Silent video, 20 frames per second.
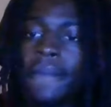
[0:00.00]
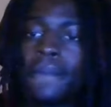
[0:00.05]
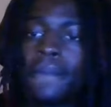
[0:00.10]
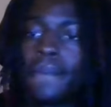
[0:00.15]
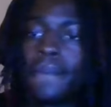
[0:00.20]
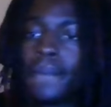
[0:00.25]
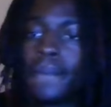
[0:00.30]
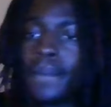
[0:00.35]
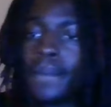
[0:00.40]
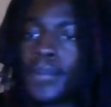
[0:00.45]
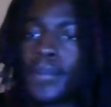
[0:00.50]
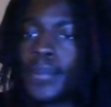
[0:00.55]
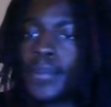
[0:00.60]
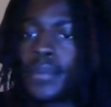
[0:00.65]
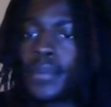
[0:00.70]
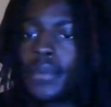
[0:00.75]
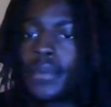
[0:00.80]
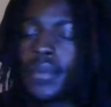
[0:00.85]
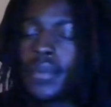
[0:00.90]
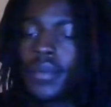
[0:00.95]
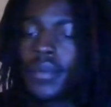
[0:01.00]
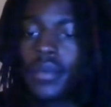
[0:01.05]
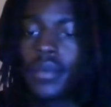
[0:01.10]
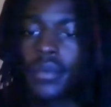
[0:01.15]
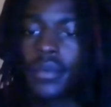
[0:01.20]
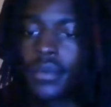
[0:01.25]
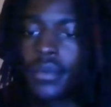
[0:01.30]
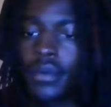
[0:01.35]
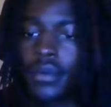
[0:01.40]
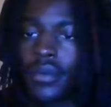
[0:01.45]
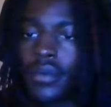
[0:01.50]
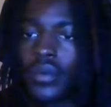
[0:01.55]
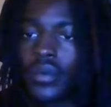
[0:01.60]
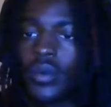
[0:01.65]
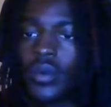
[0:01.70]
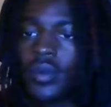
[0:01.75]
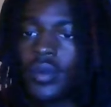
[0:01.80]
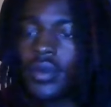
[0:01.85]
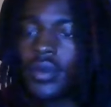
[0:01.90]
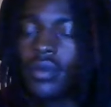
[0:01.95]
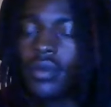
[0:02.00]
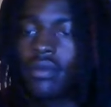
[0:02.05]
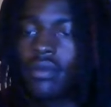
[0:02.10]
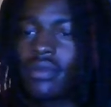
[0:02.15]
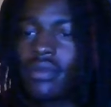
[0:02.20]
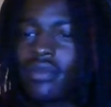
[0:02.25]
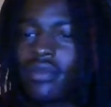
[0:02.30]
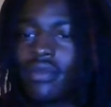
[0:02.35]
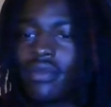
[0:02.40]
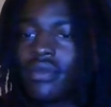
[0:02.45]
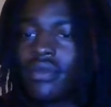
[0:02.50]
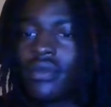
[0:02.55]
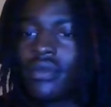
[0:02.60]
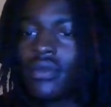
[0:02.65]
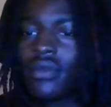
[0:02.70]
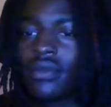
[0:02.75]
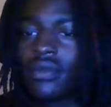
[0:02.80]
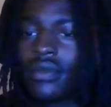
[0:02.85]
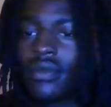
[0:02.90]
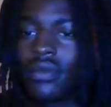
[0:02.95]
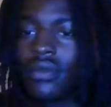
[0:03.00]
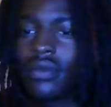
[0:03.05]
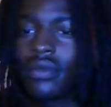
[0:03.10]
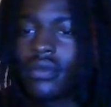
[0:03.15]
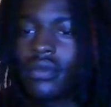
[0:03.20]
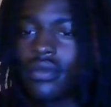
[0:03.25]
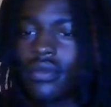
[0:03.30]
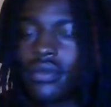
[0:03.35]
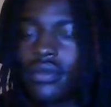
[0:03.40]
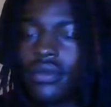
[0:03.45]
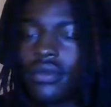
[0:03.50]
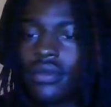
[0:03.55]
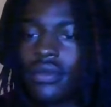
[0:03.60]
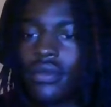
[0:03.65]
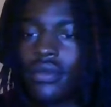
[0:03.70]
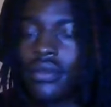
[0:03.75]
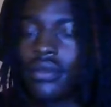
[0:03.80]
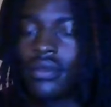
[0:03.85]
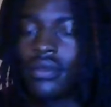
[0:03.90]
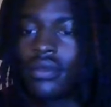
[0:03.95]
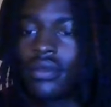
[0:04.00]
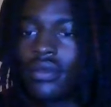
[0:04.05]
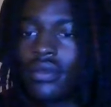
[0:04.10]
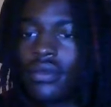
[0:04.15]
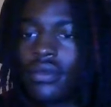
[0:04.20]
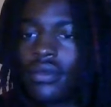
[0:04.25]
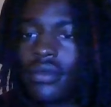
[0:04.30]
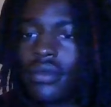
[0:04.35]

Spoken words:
(not speaking)